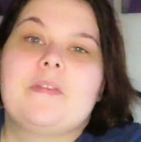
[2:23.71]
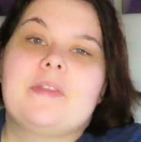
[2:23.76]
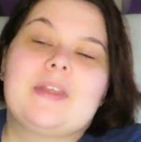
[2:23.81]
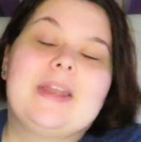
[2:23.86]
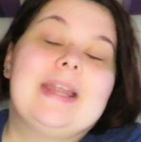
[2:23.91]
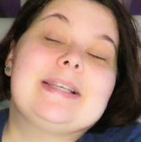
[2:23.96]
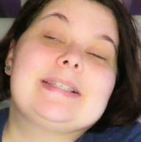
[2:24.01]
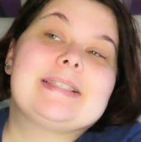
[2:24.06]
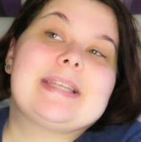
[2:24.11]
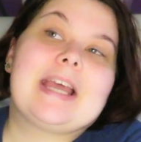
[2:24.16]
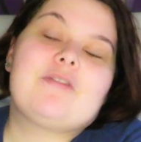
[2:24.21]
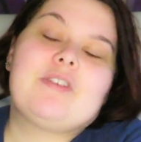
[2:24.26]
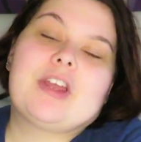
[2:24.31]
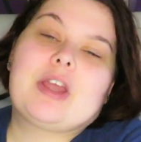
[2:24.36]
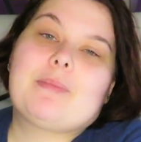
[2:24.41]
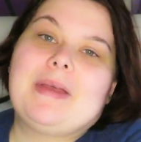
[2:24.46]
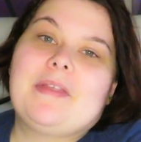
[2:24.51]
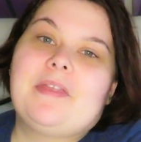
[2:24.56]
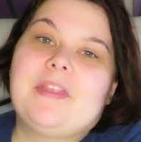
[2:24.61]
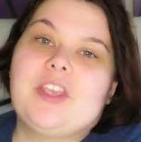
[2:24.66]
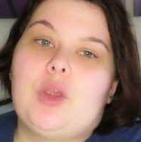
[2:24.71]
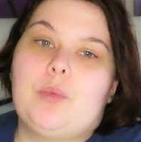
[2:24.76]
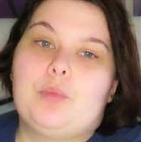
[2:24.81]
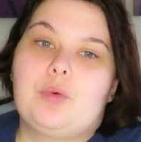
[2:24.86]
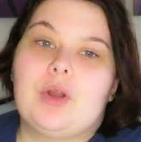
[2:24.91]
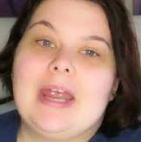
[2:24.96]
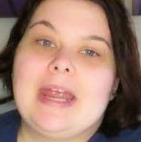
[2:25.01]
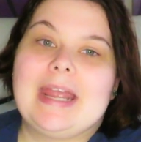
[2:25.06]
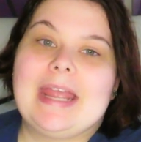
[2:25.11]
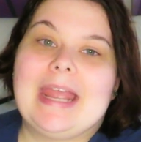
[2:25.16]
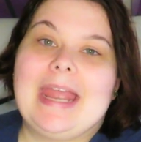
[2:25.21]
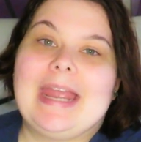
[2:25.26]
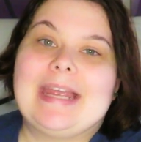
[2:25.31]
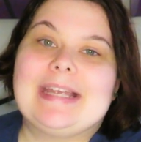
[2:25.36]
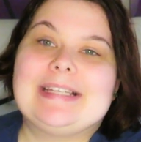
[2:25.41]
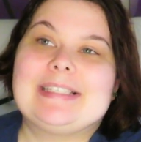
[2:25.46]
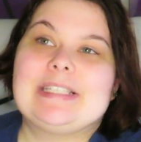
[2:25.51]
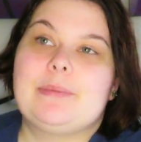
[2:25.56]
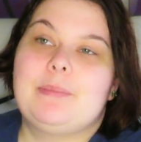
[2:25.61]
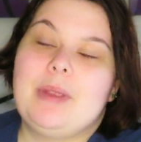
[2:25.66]
The next thing I'd recommend that you bring
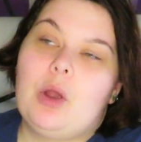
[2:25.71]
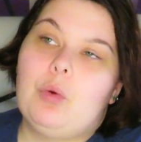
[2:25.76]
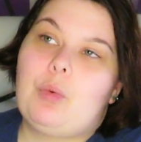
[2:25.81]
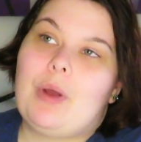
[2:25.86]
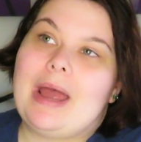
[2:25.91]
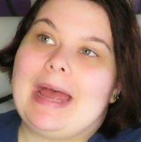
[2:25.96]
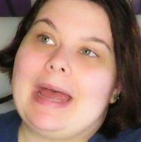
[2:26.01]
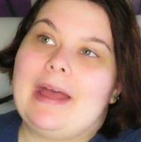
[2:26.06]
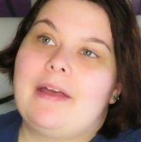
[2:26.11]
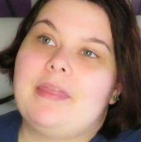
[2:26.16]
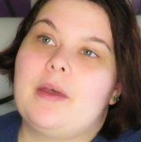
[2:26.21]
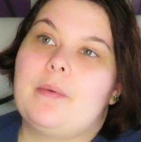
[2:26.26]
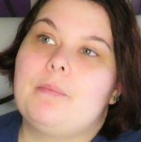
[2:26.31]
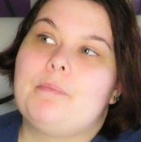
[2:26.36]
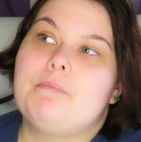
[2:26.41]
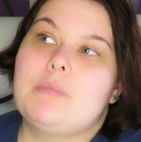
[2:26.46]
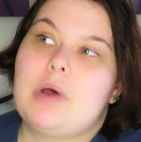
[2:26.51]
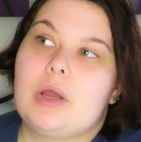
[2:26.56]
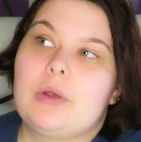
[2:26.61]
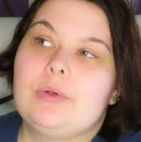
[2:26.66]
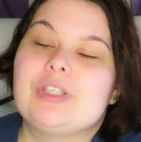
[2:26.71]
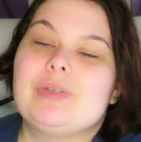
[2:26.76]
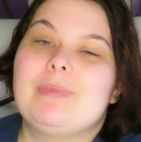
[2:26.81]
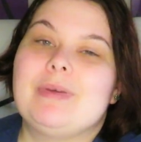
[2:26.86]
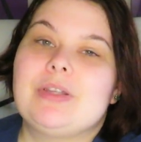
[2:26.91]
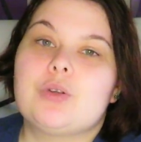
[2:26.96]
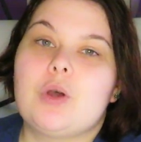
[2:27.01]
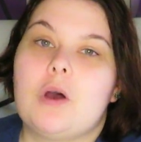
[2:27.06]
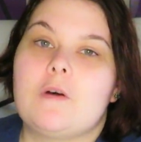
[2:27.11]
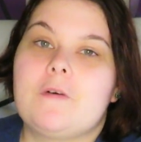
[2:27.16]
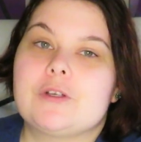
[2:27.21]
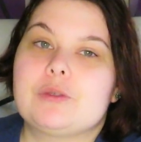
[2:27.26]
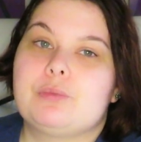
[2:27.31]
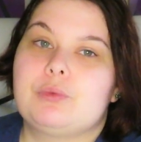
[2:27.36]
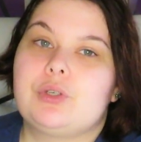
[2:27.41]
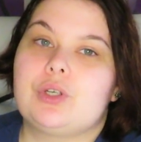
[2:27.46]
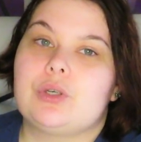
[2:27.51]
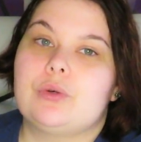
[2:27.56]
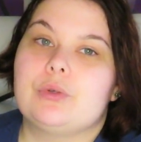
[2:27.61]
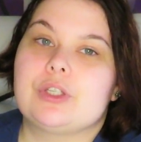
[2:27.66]
is to be aware that most mental health
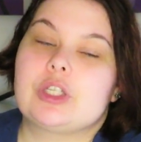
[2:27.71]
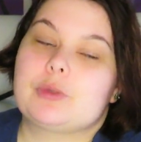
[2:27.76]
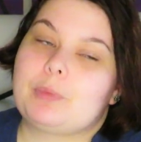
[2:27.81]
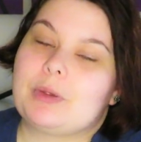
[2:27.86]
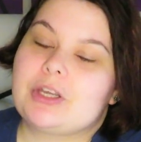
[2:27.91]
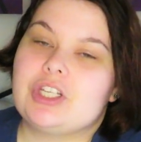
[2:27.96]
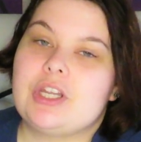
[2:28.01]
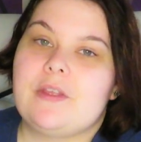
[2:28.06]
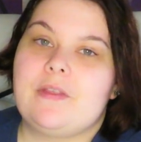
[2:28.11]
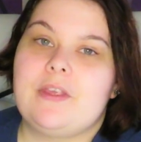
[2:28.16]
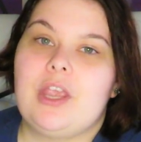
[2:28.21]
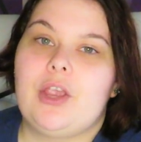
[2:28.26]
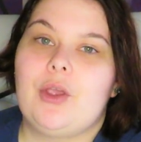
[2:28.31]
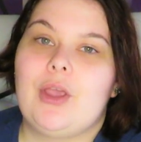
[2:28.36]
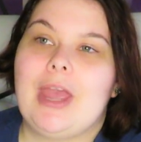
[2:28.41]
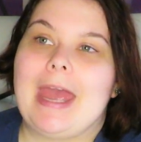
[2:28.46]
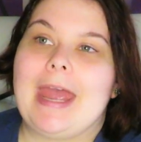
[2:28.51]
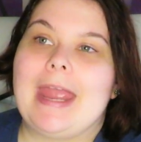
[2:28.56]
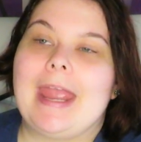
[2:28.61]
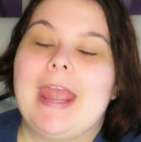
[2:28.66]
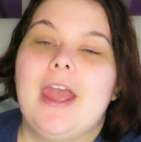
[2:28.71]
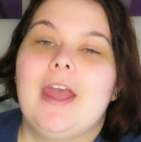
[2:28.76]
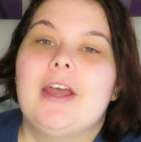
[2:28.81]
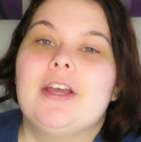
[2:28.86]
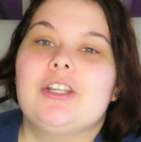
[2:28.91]
hospitals, especially in the UK,